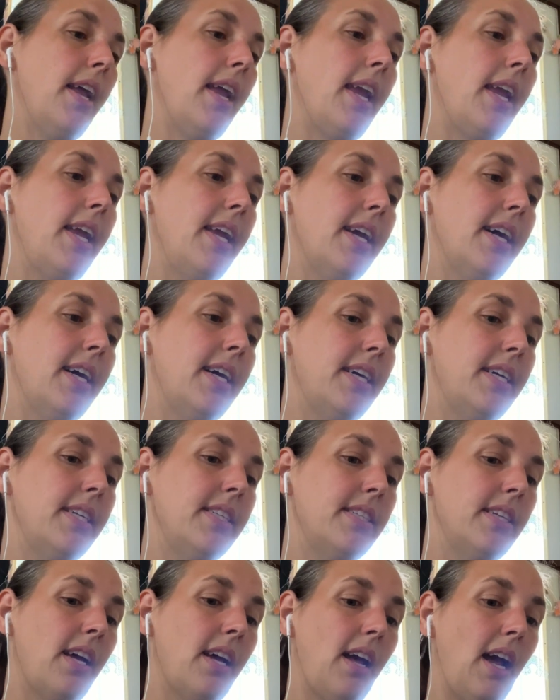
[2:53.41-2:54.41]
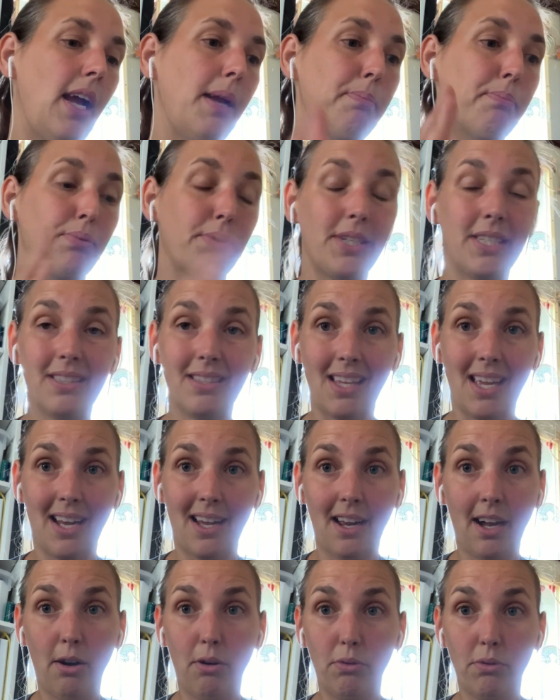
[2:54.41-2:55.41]
And I print
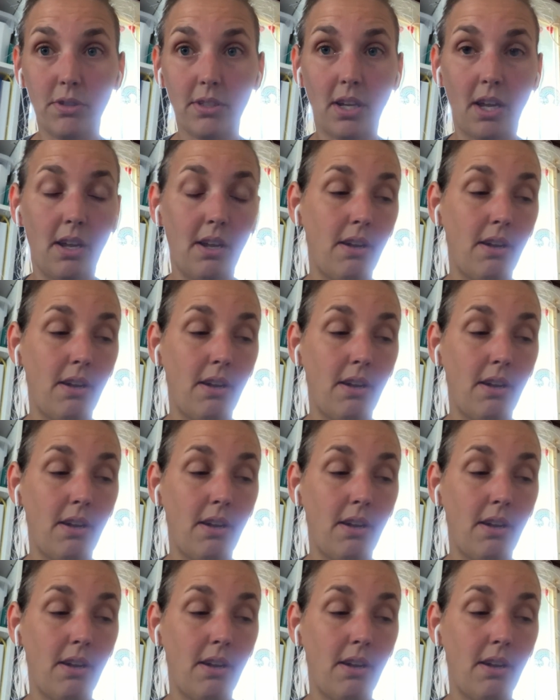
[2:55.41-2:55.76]
that out